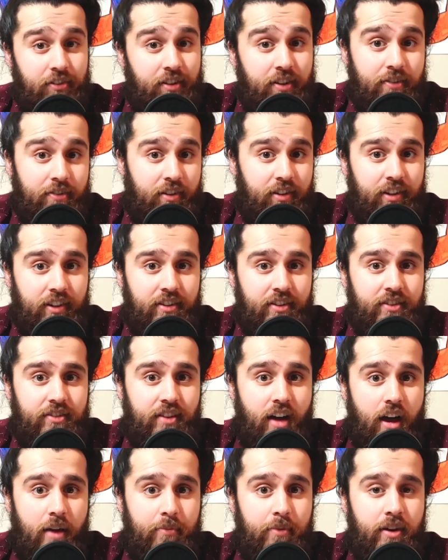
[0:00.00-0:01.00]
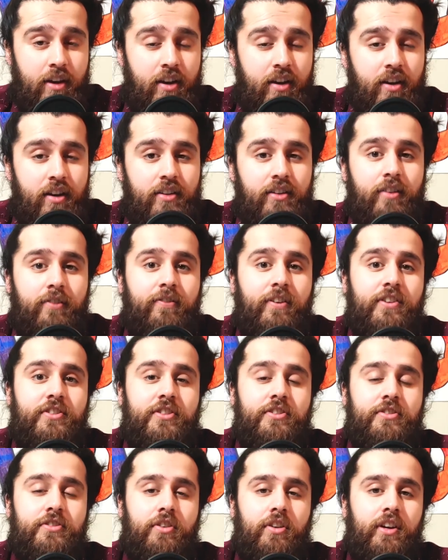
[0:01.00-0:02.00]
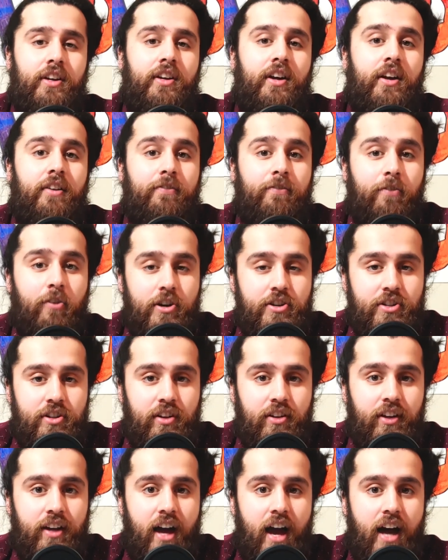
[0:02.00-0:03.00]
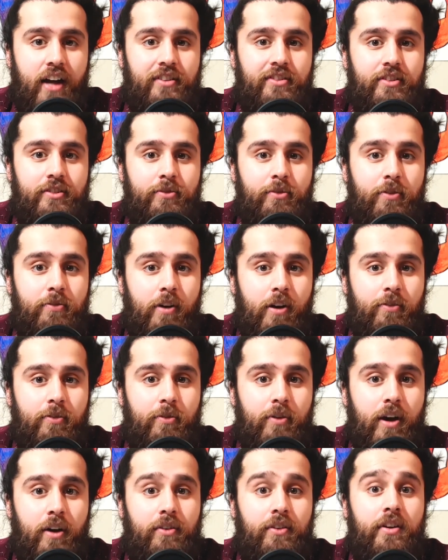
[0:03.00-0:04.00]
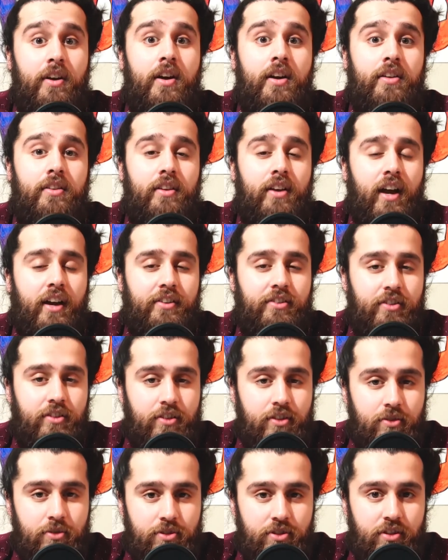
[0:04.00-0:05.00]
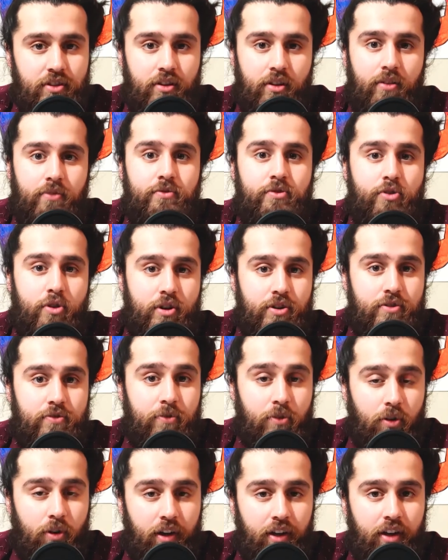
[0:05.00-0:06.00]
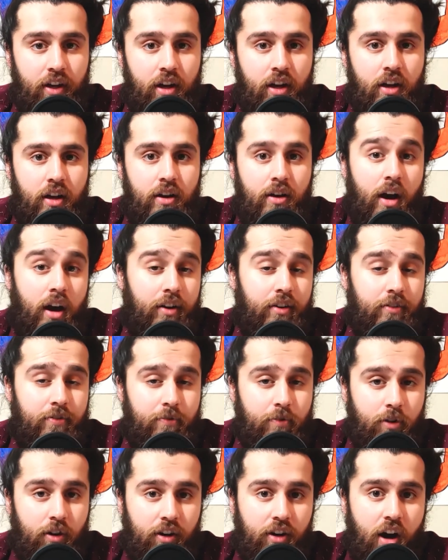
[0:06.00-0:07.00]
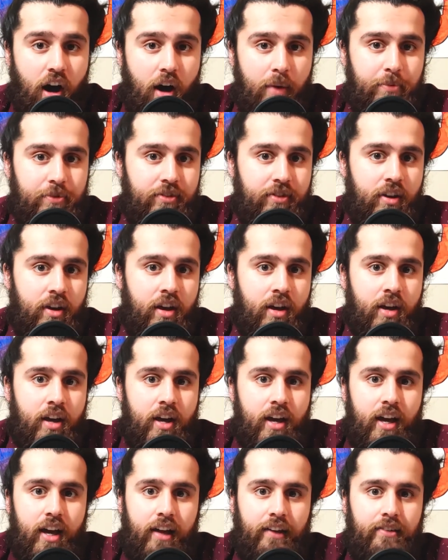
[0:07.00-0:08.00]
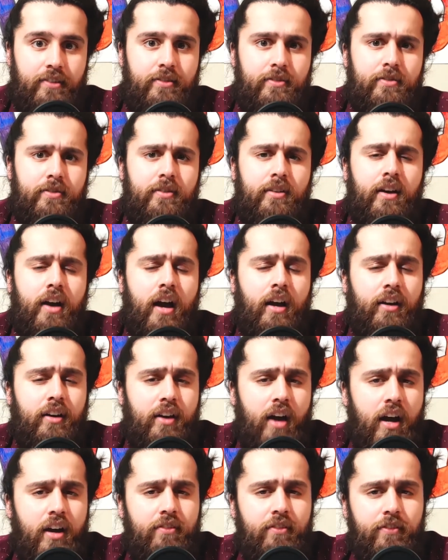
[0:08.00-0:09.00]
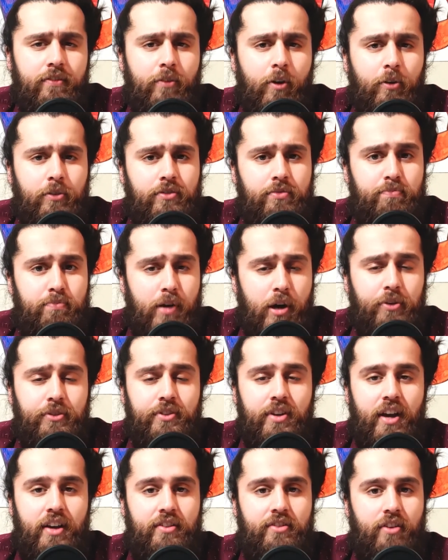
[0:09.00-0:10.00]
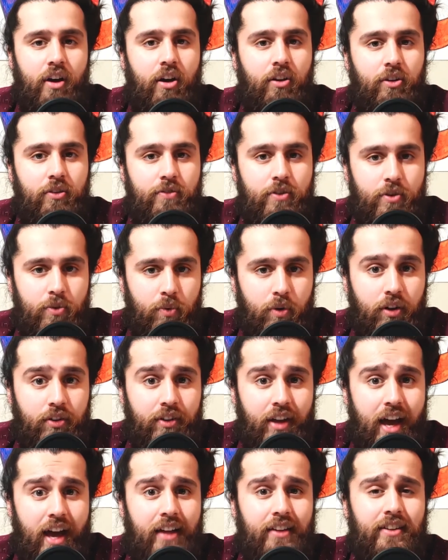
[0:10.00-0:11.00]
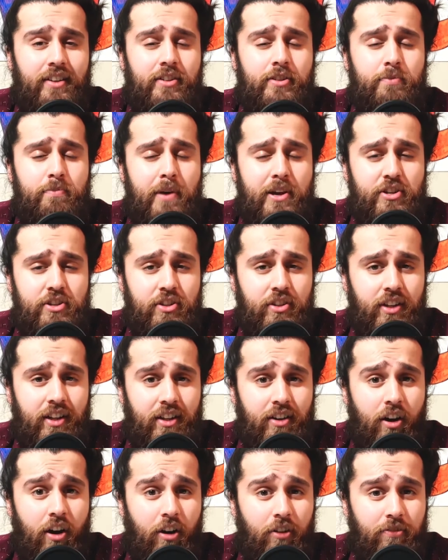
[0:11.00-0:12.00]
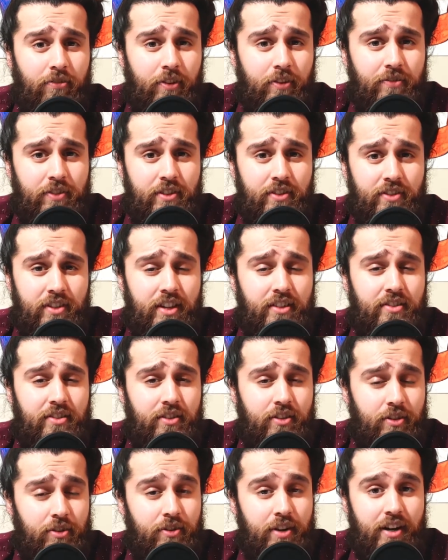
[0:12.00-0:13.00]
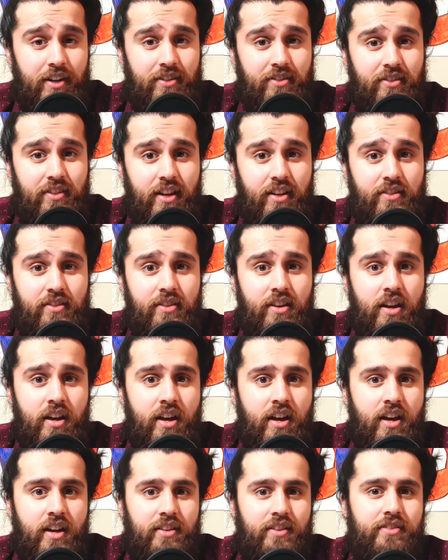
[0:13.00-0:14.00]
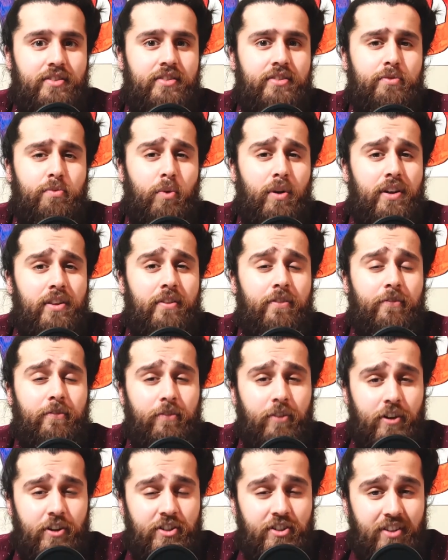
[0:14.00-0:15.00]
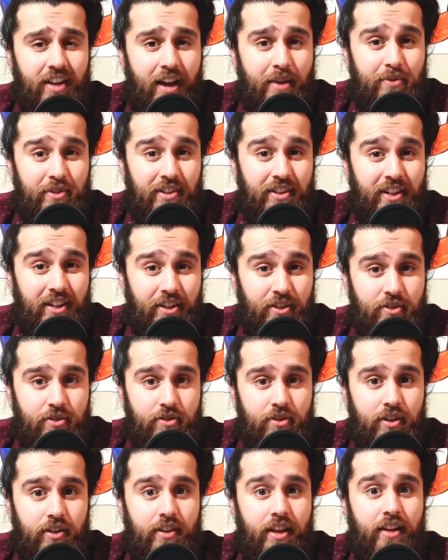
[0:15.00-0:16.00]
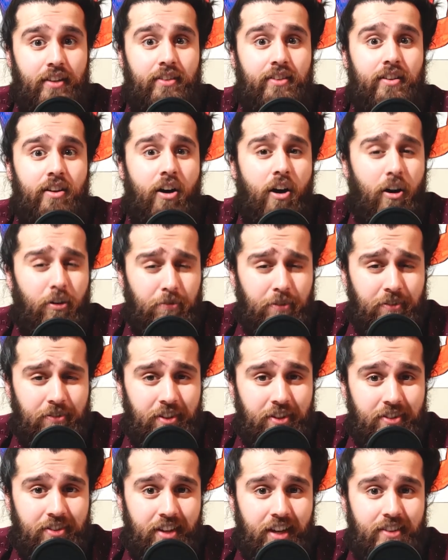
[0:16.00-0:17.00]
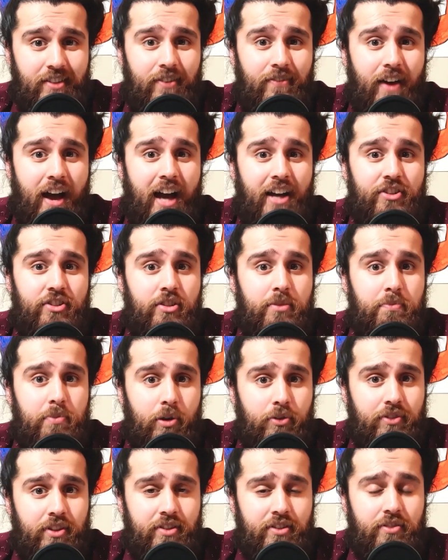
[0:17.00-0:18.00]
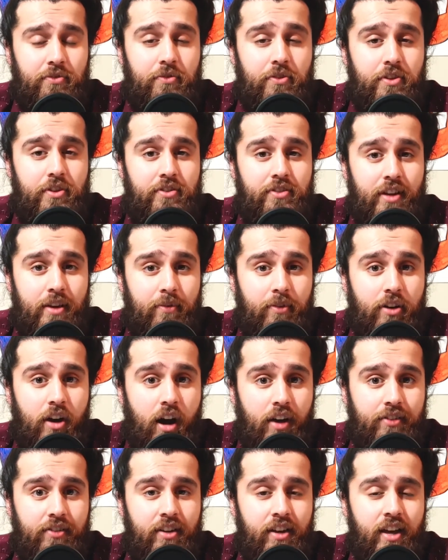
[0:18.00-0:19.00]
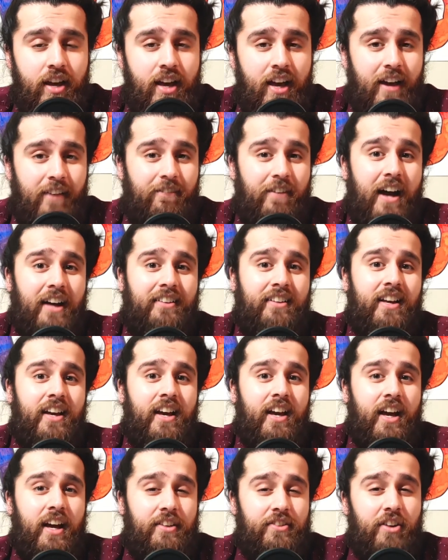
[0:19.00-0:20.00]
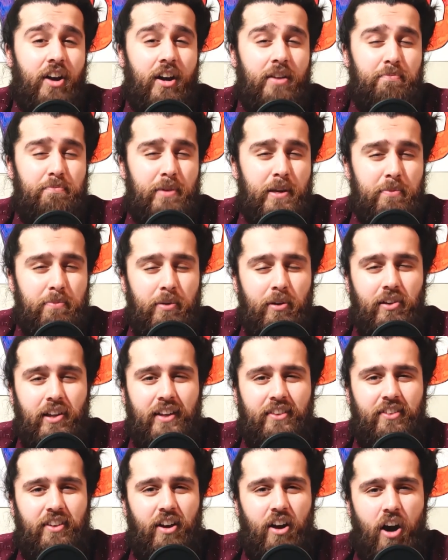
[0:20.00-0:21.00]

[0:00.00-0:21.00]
differently this time. The featured story, unfortunately, has to revolve around the execution of George Floyd under 4 cops. It's kind of invoked protests all over the world, and especially in all 50 states in the United States. This is one of the first times in history that all 50 states have actually protested for the same cause. In fact, it's gotten people like the